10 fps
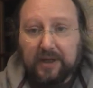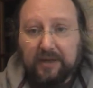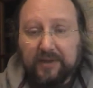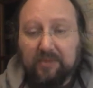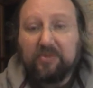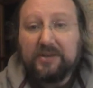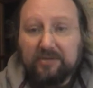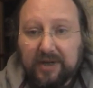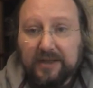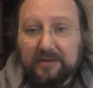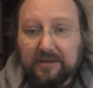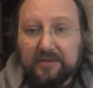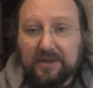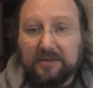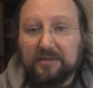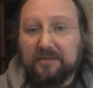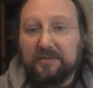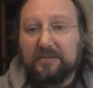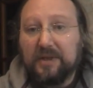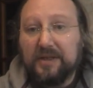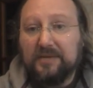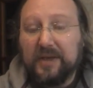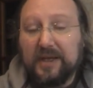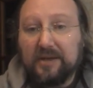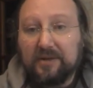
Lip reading: are they completely random, or is there any